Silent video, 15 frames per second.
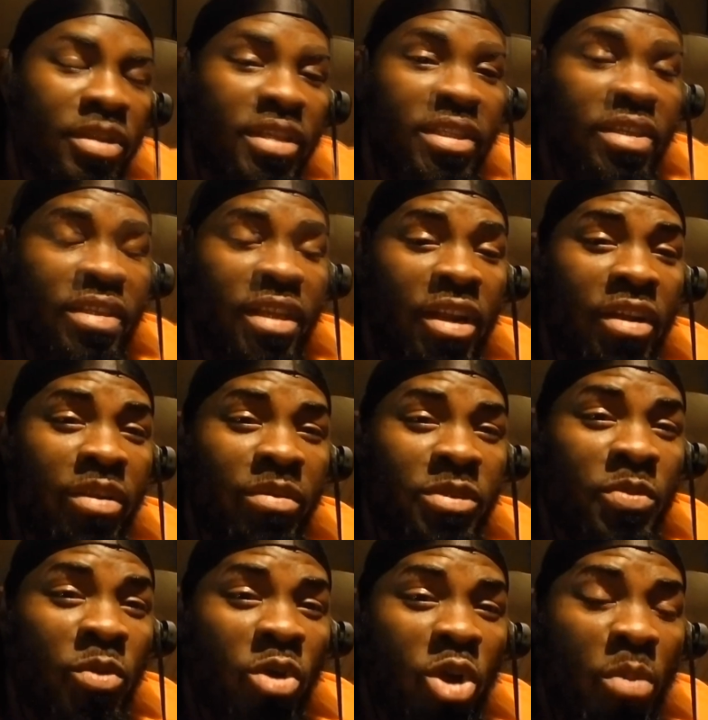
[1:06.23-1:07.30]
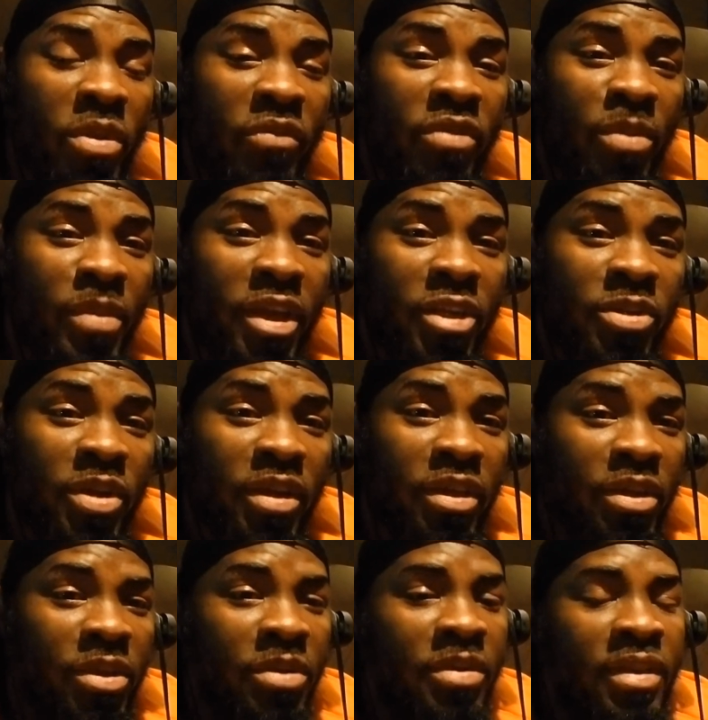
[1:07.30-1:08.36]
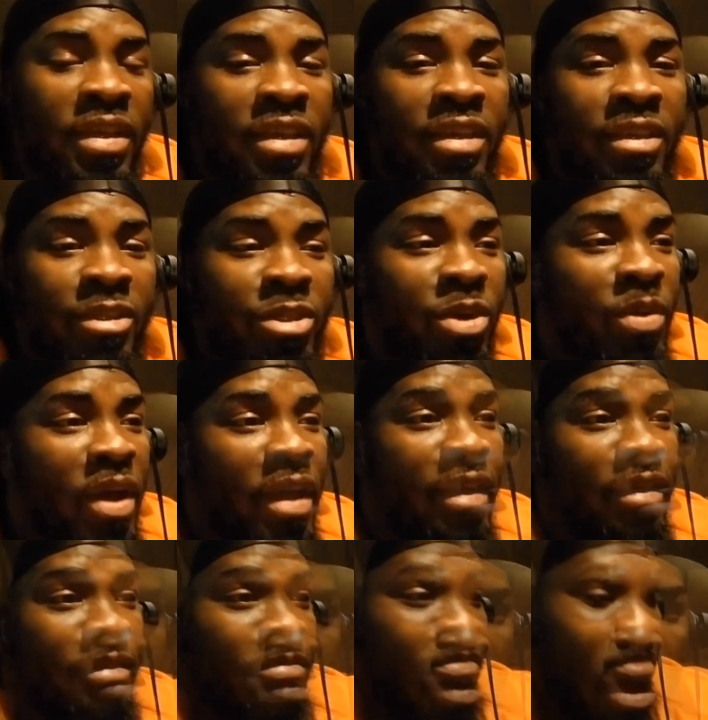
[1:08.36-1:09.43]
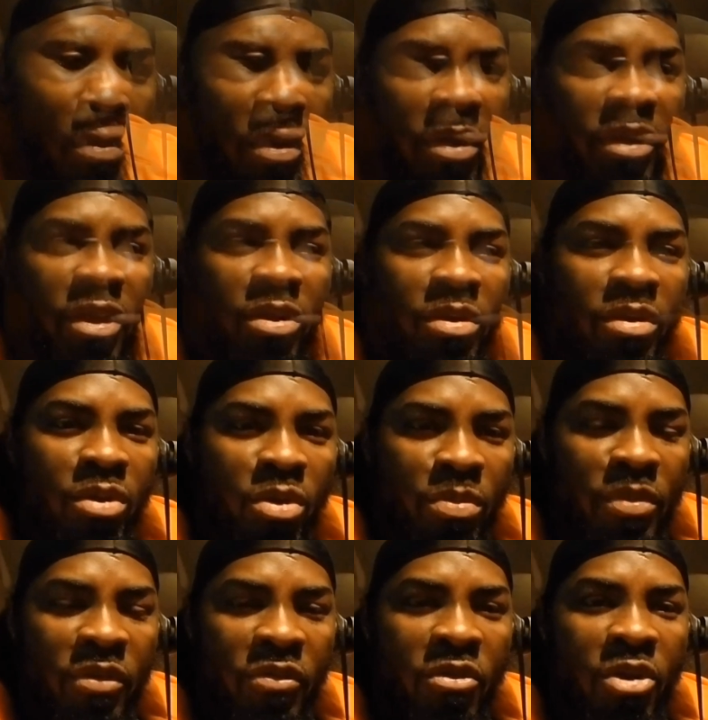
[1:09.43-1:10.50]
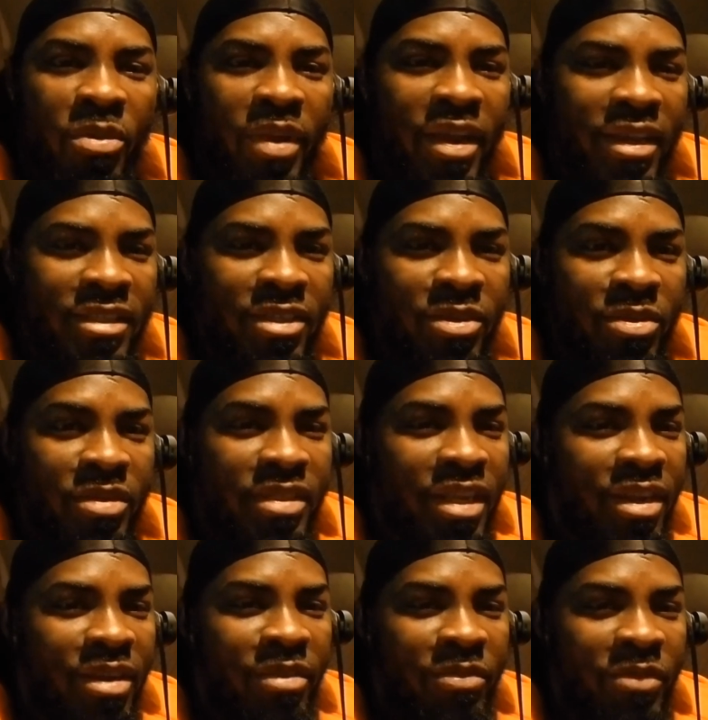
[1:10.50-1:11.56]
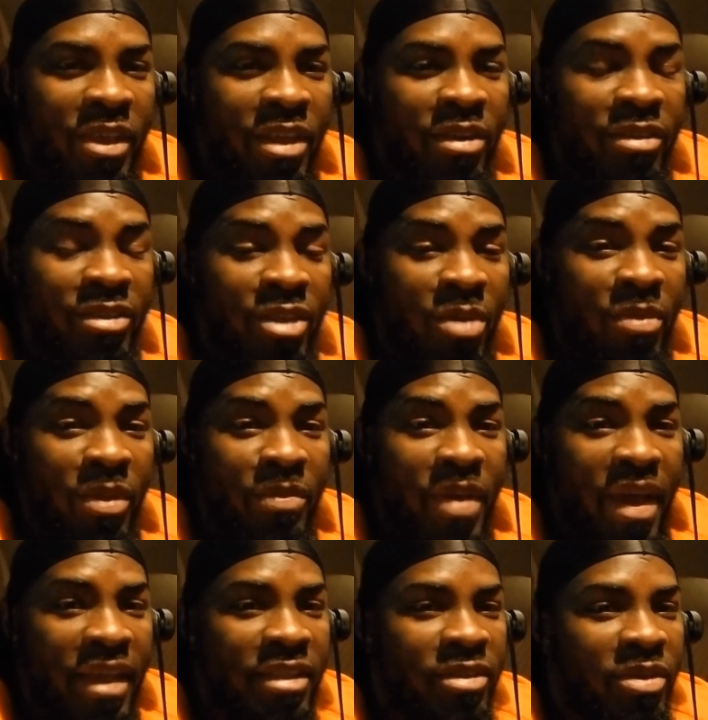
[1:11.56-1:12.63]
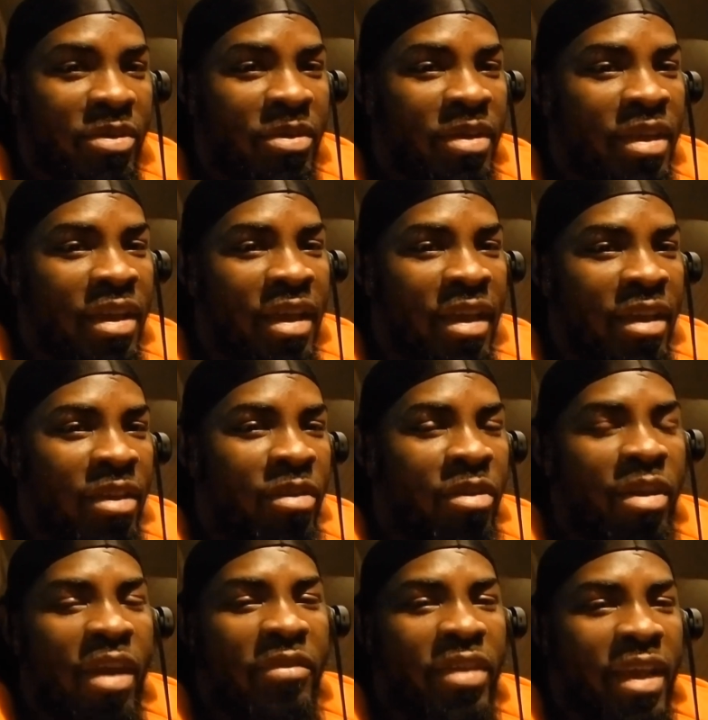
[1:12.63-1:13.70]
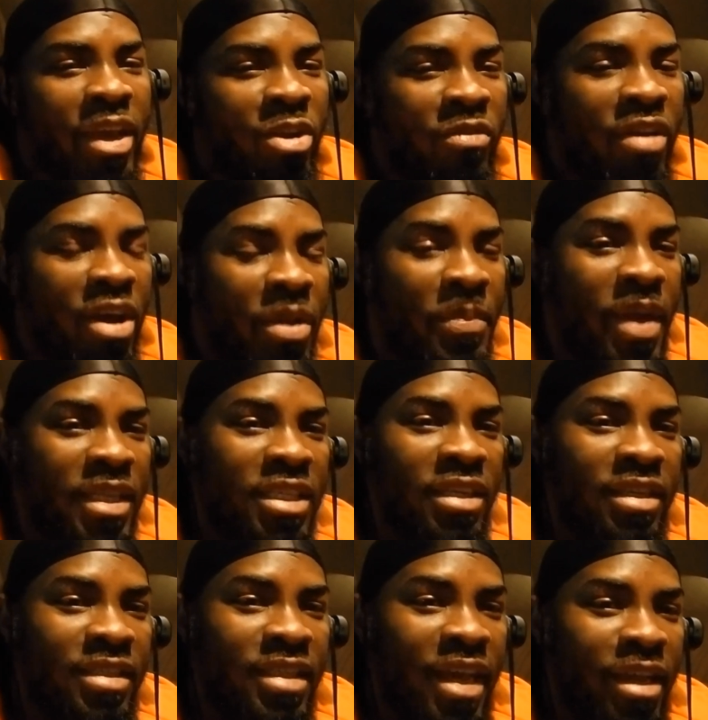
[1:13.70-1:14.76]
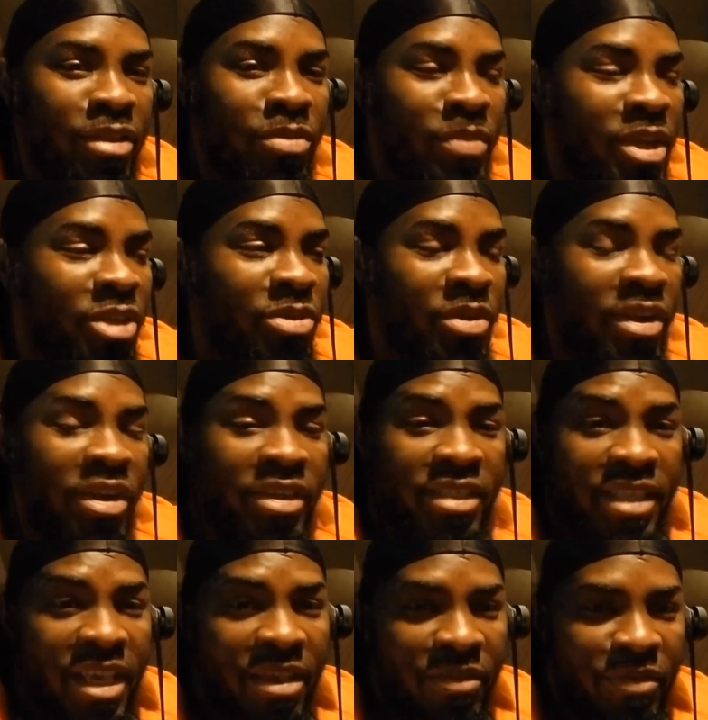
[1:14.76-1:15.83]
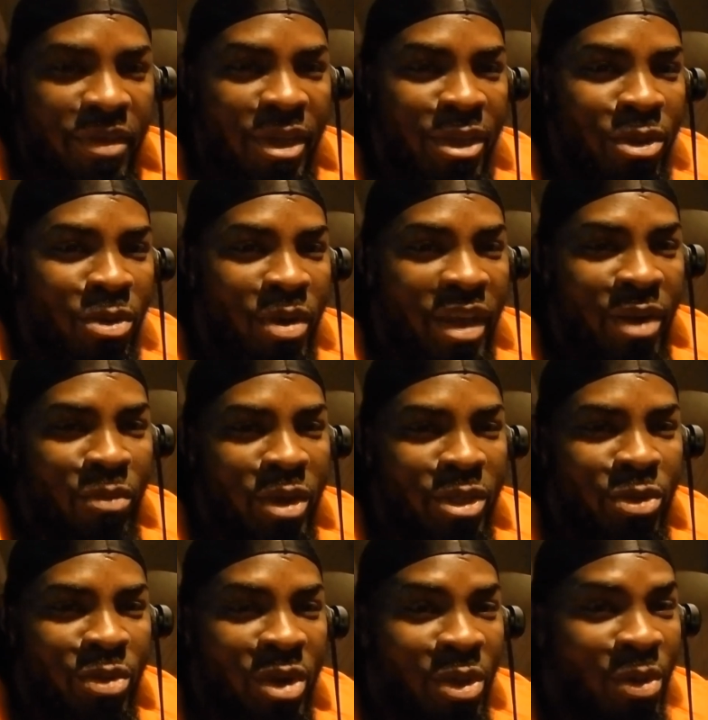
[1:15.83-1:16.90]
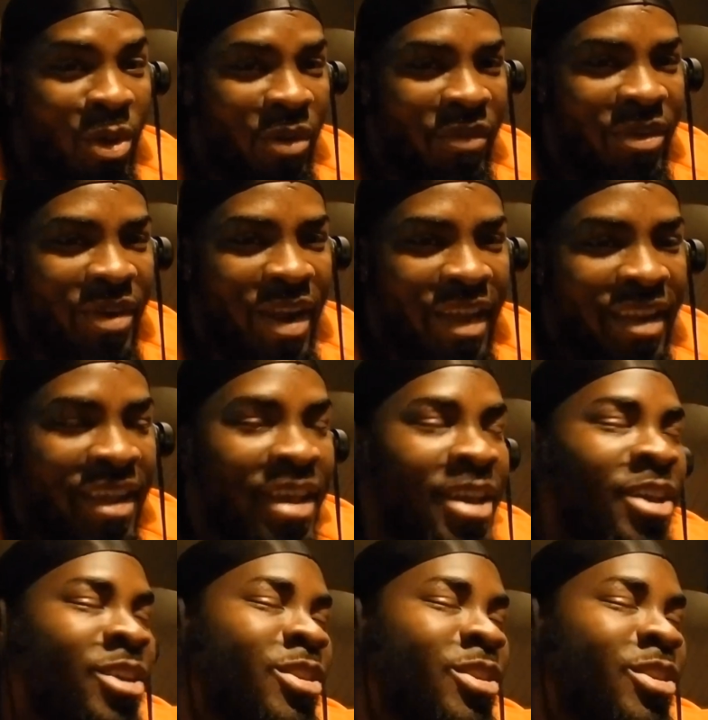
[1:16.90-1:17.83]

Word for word: Notice there's a lot of smoke coming from my truck, you know. So I come out, you know, look before, because, you know, there's a lot of vehicles coming by. So, you know, you have to get over on the passenger side to make sure you're safe, because you don't want anyone to run you over, right?